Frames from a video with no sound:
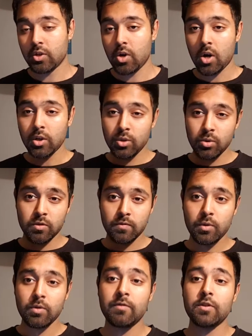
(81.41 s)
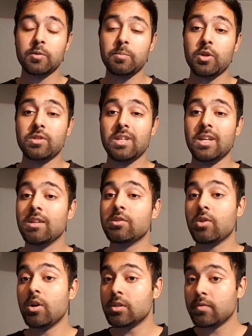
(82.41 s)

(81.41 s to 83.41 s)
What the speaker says: are useful for spotting signs